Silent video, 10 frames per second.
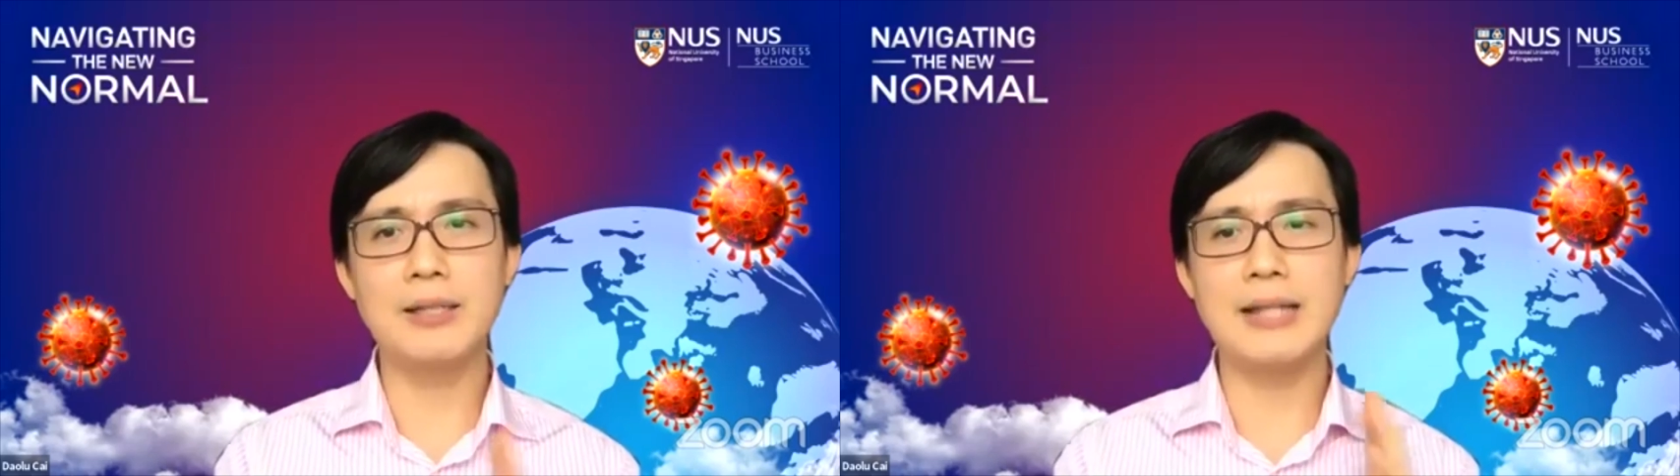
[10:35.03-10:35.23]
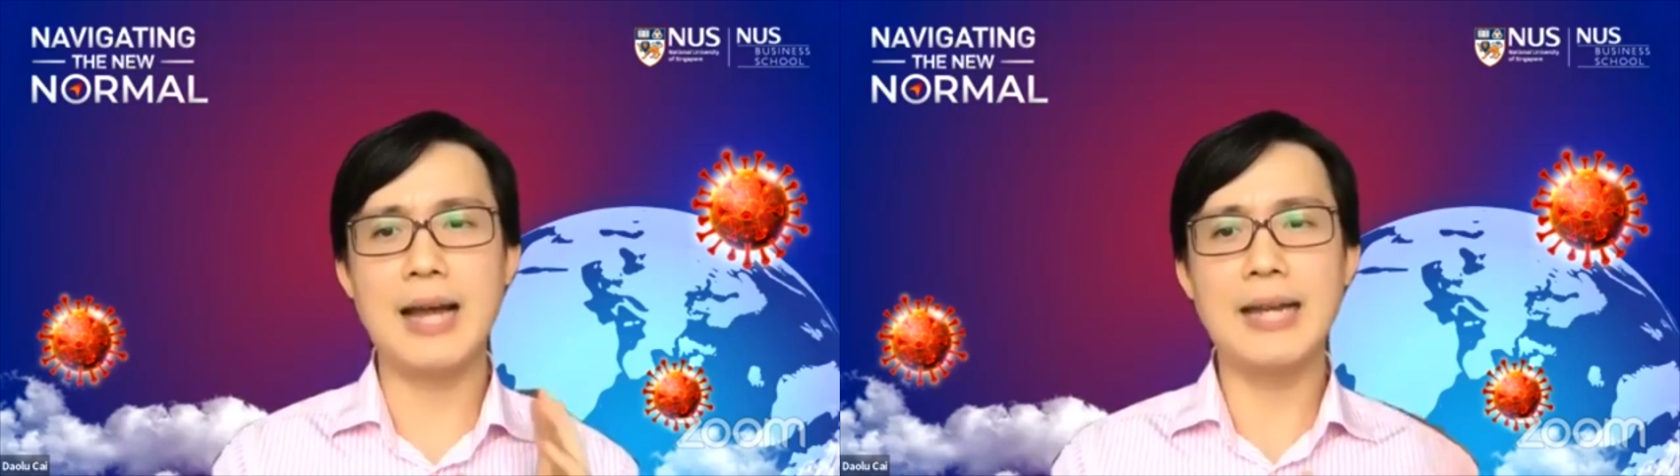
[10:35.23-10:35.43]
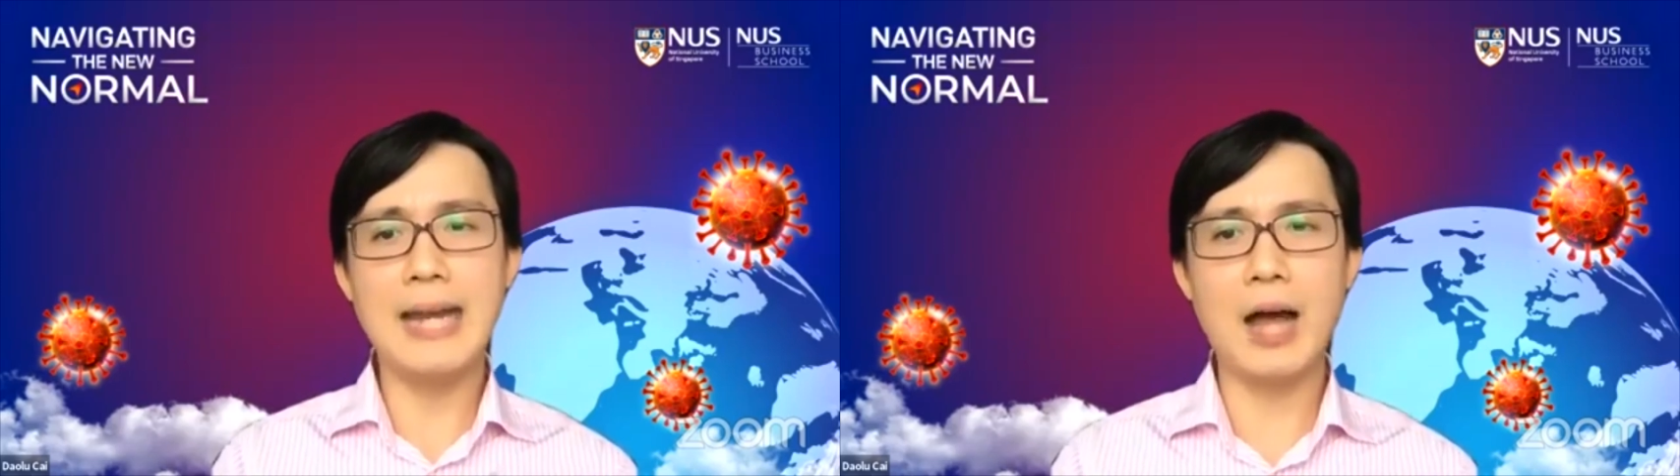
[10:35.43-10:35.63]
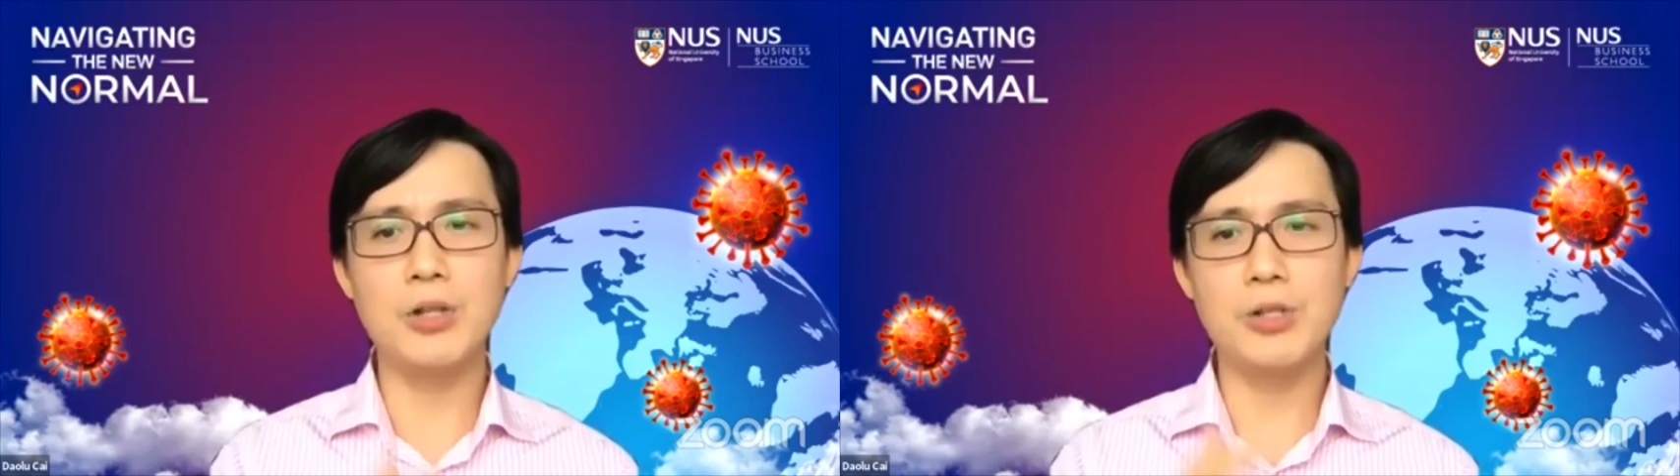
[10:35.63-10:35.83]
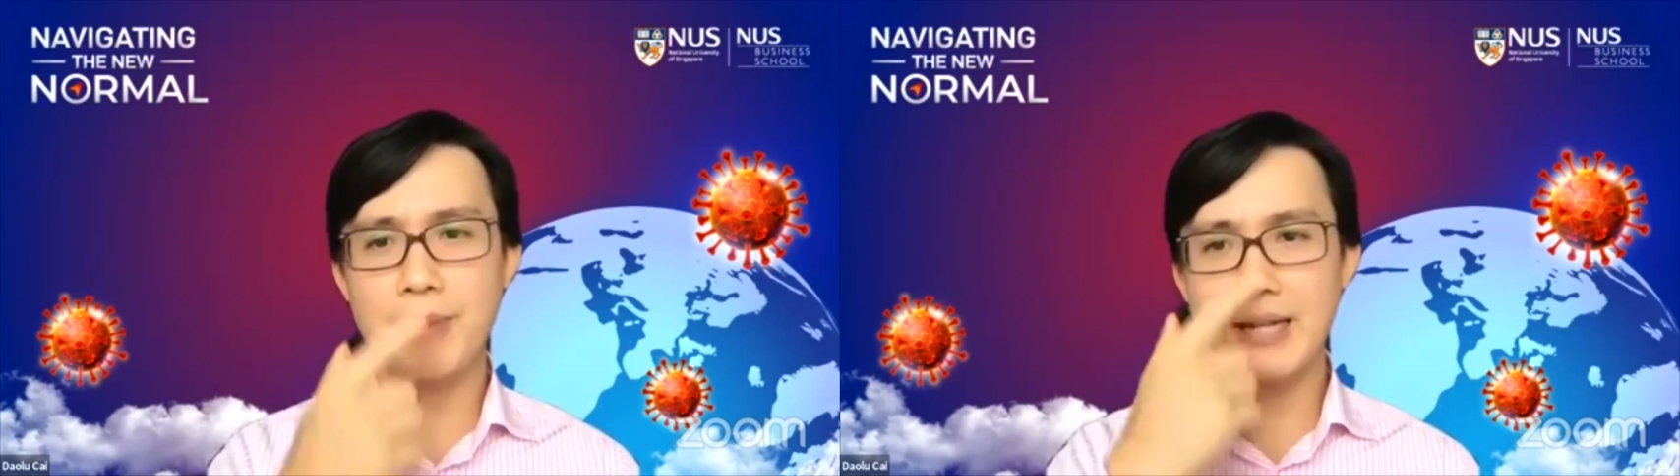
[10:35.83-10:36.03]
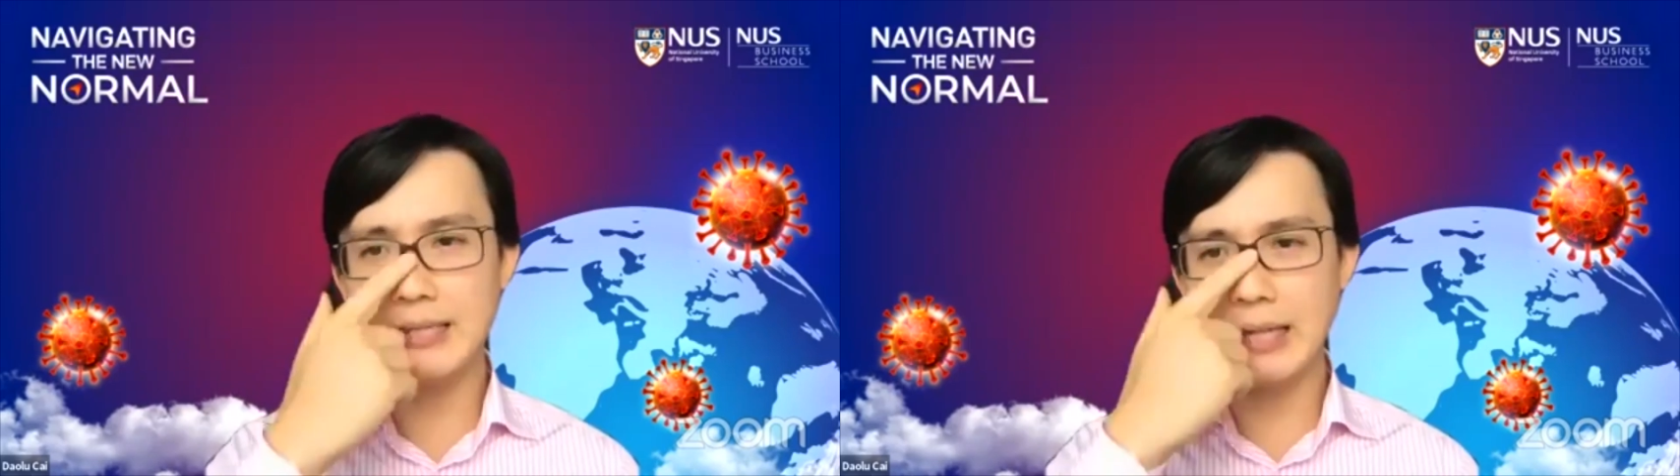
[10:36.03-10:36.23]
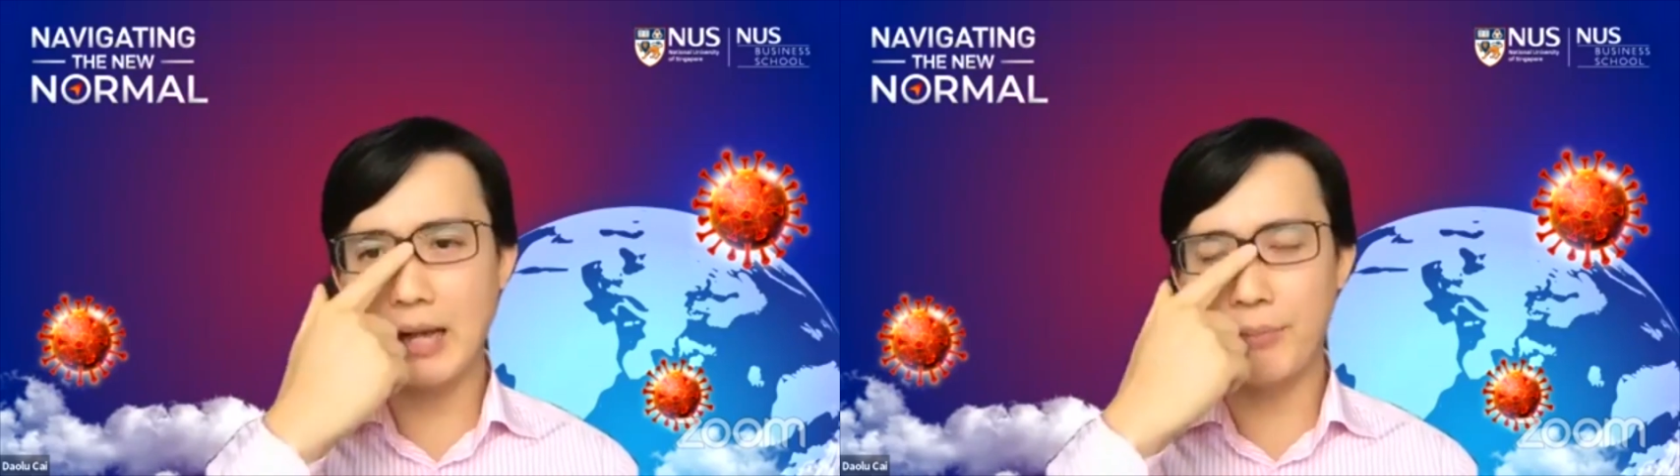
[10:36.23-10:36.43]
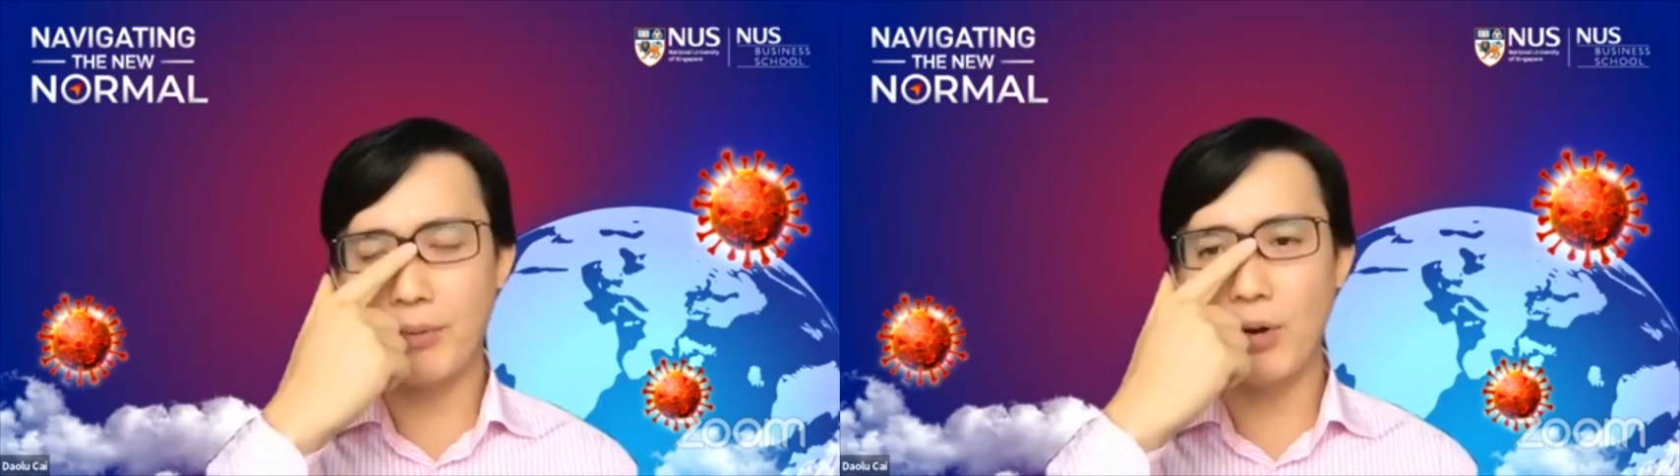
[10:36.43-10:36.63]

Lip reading: announced by Singapore.